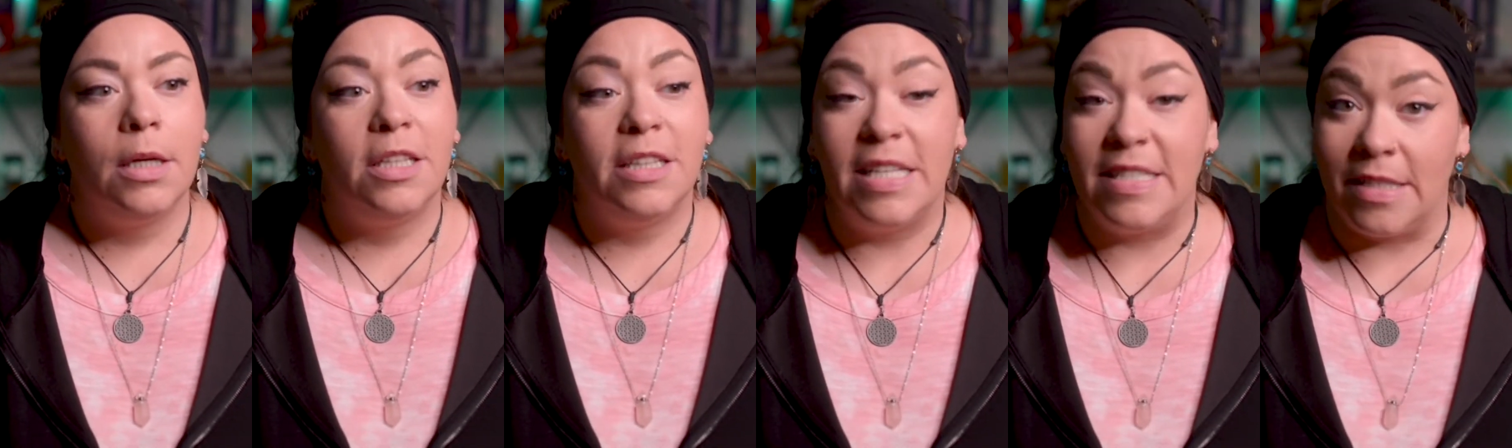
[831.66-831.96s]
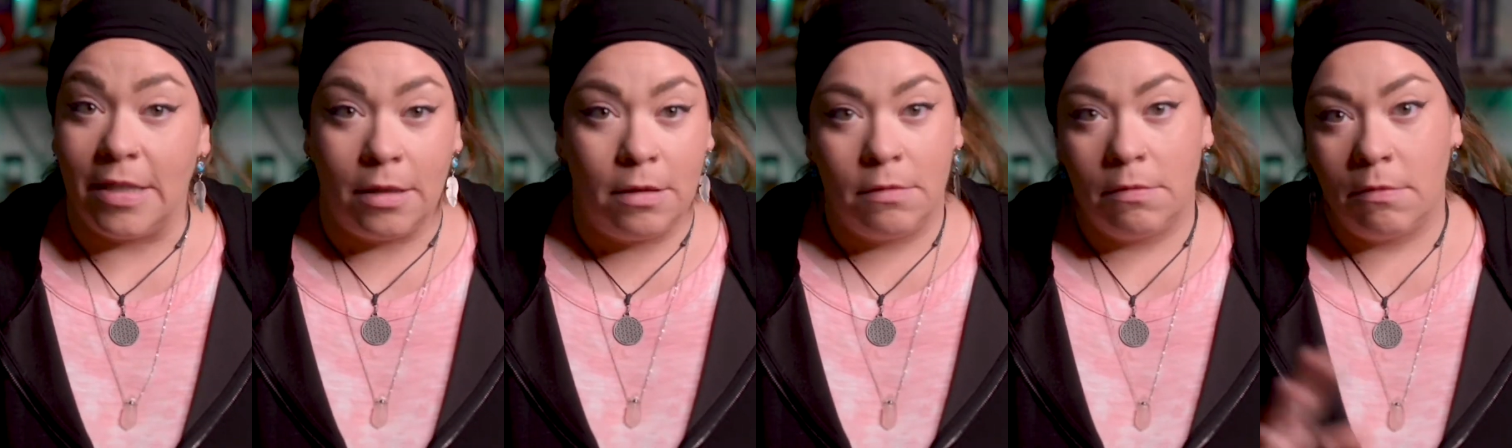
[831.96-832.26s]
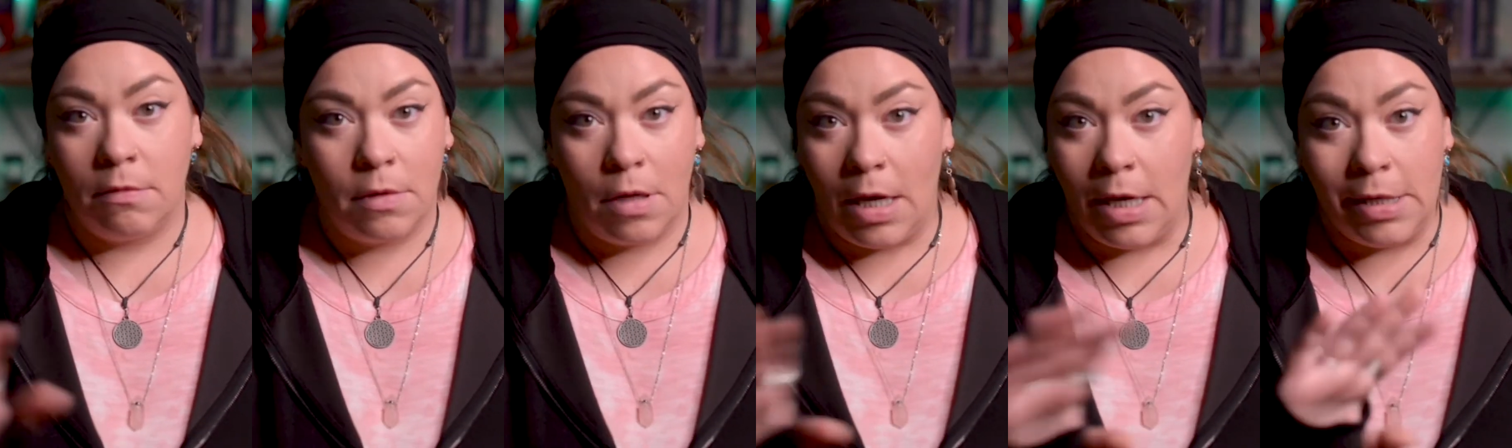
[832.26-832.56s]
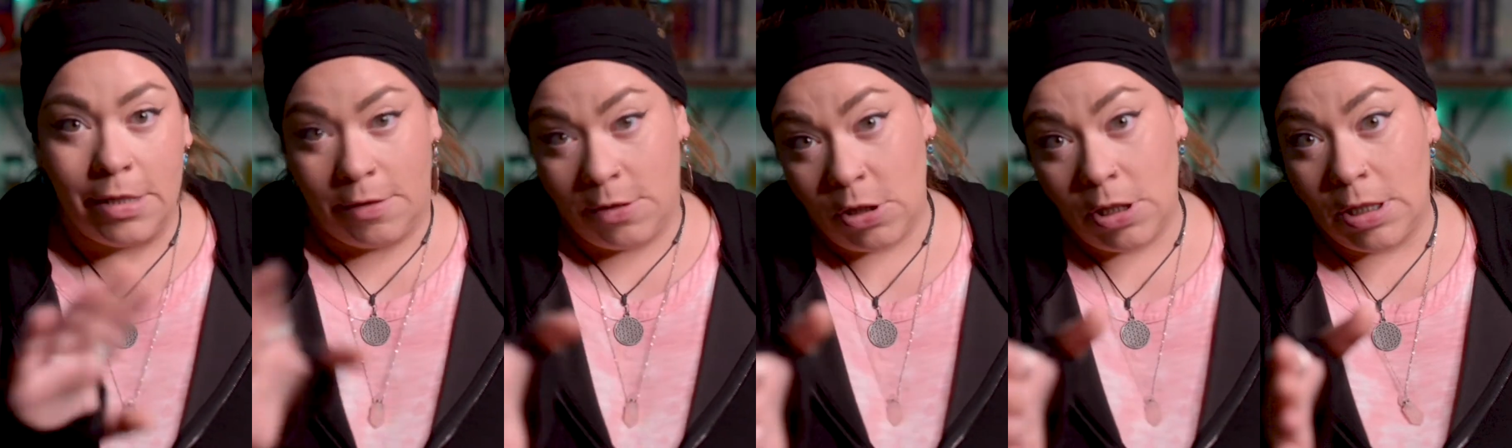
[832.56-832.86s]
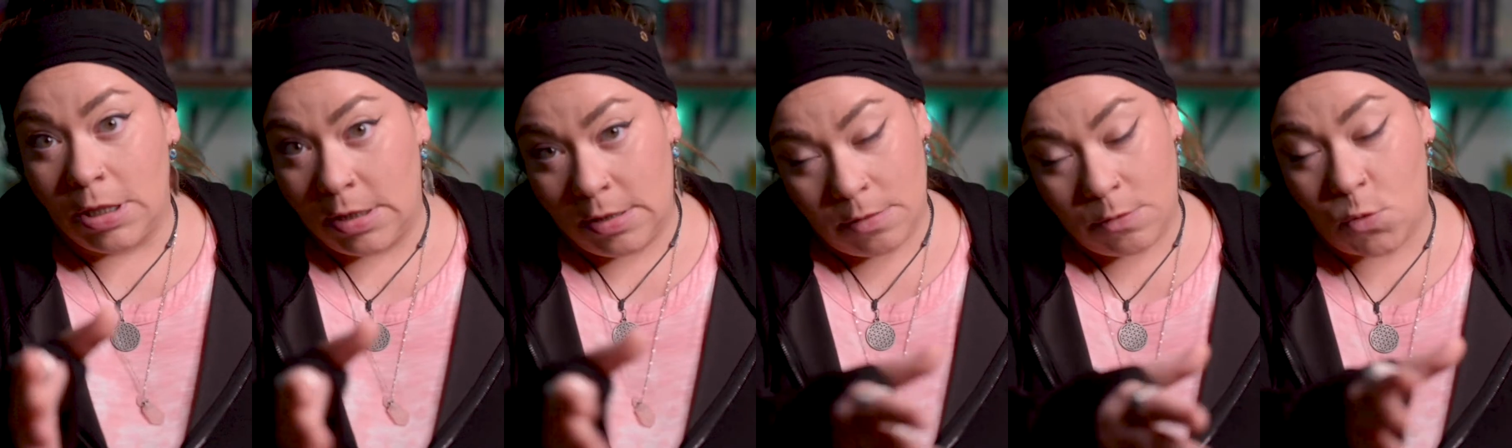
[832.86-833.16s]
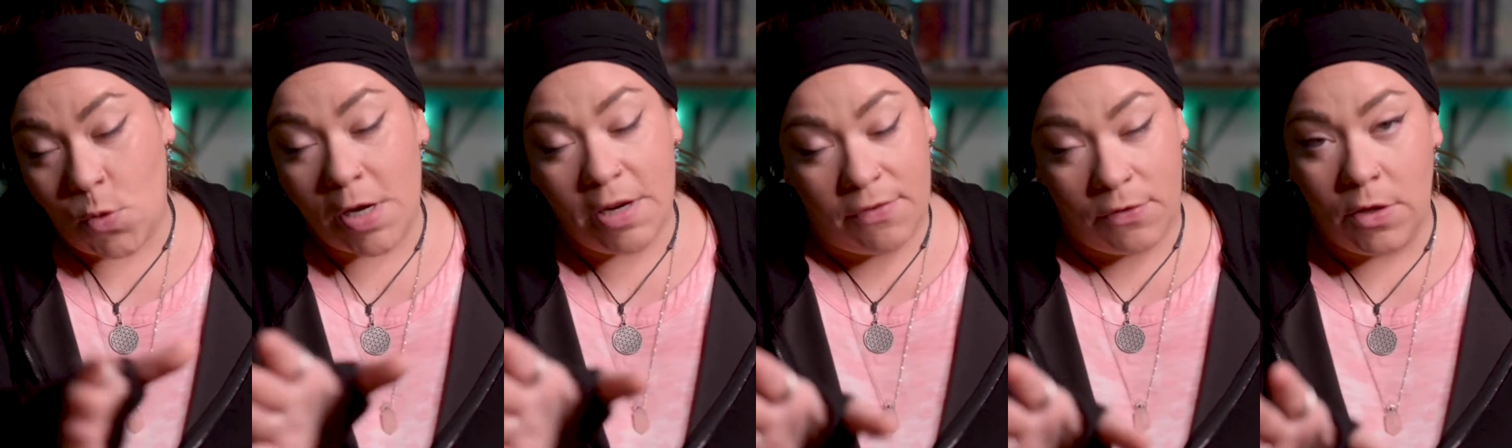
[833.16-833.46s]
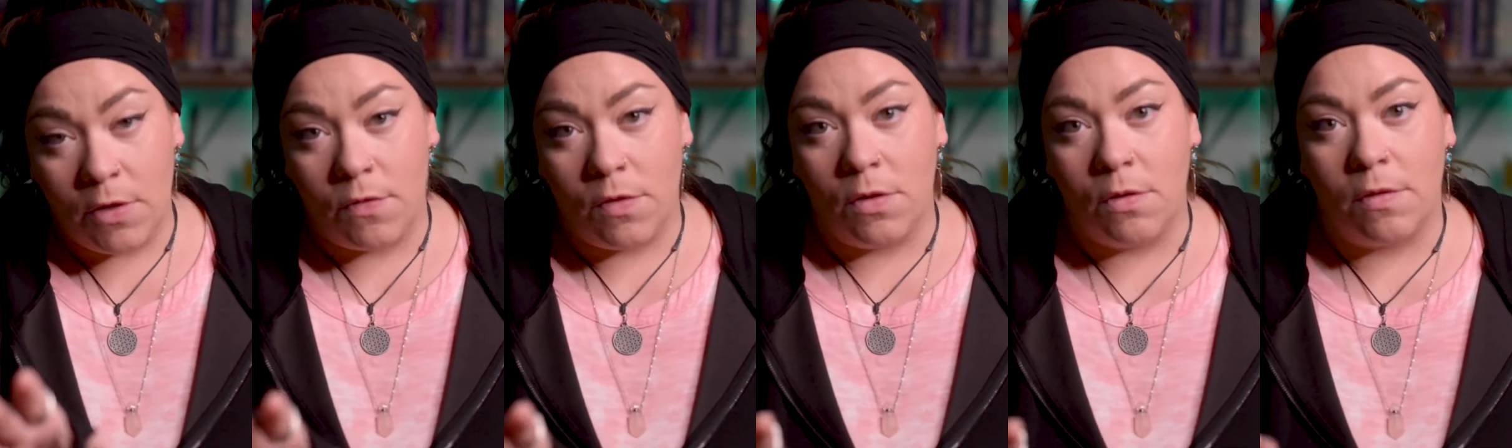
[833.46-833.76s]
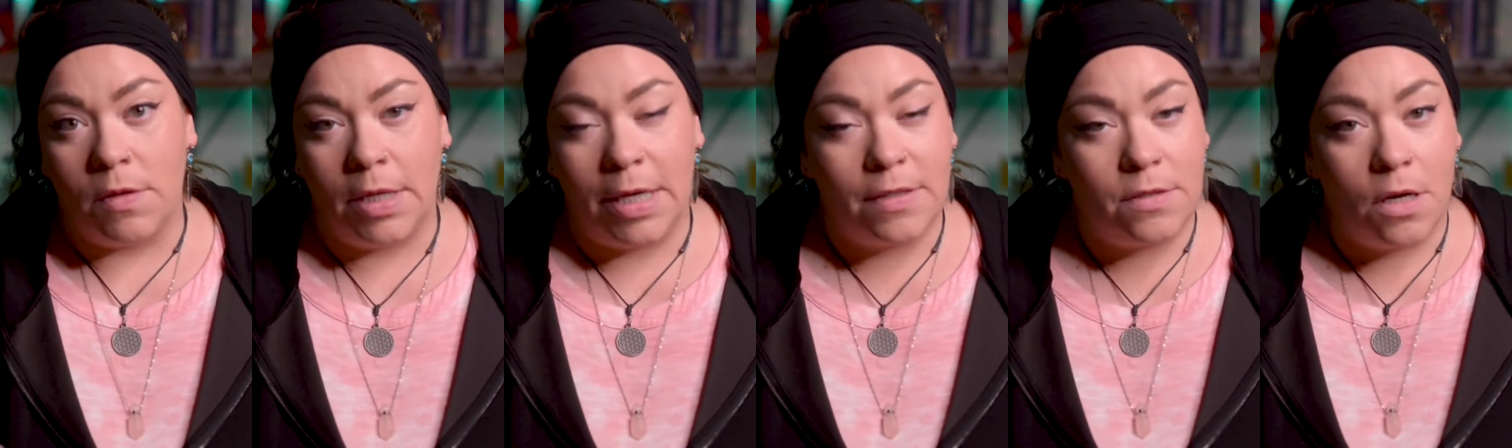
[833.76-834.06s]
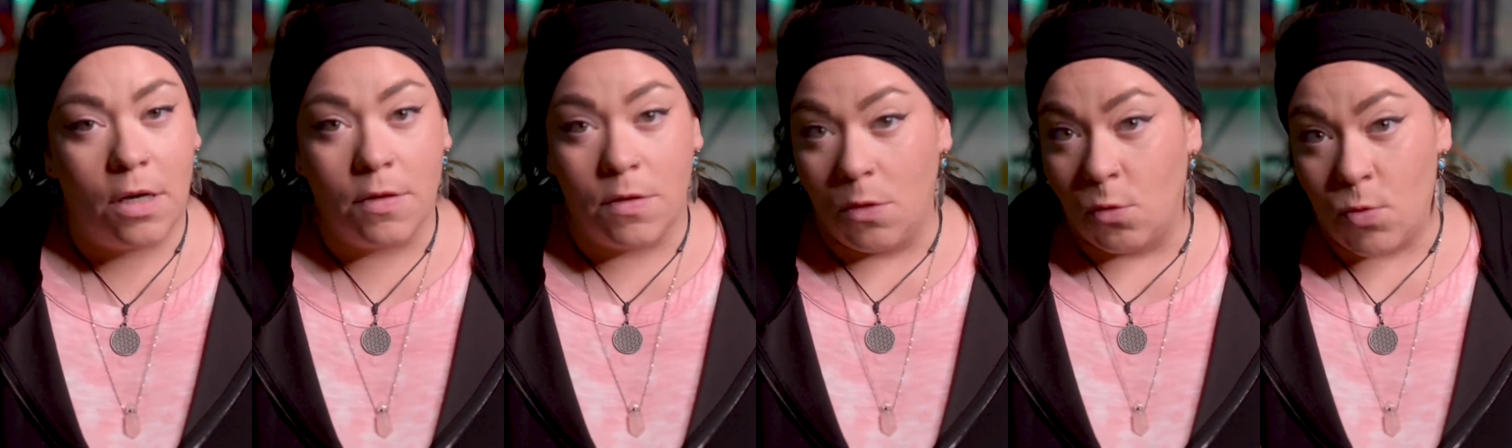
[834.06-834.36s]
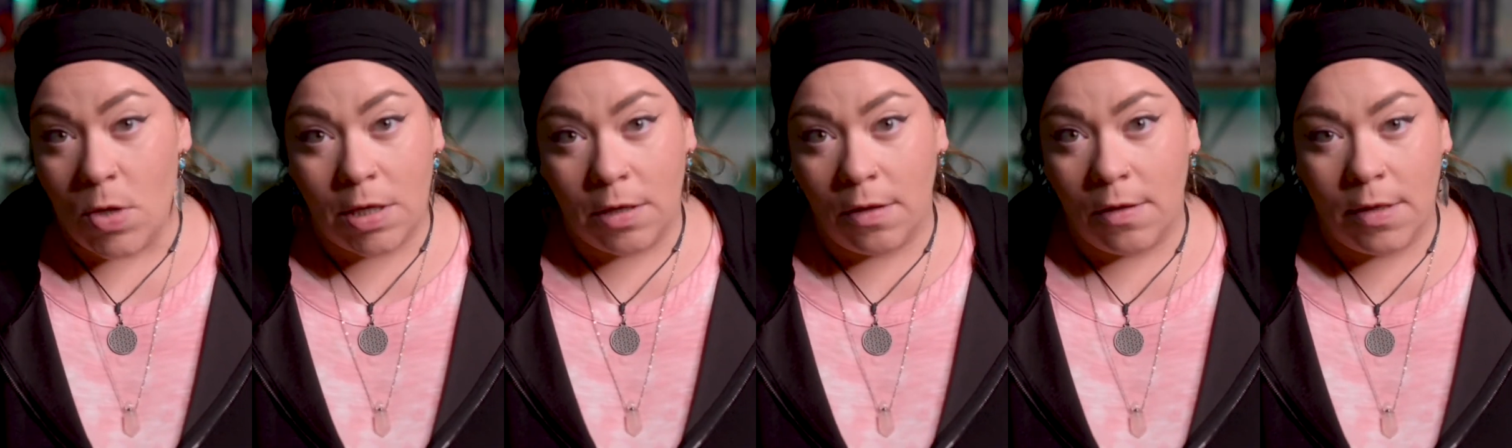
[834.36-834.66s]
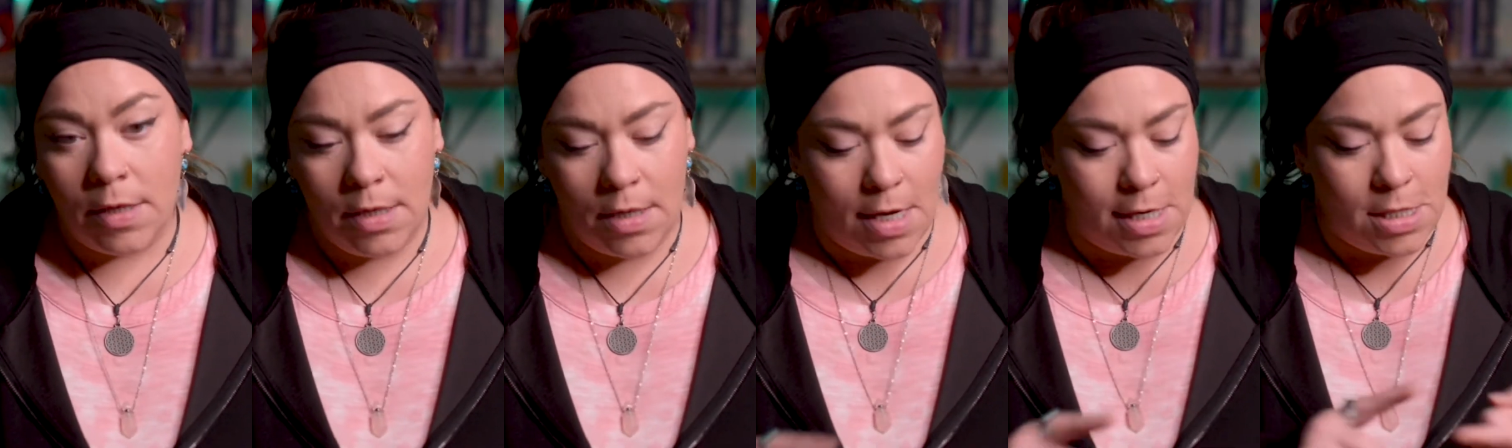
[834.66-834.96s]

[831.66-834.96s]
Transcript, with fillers: listen, there are quite a few of you that I talk to regularly.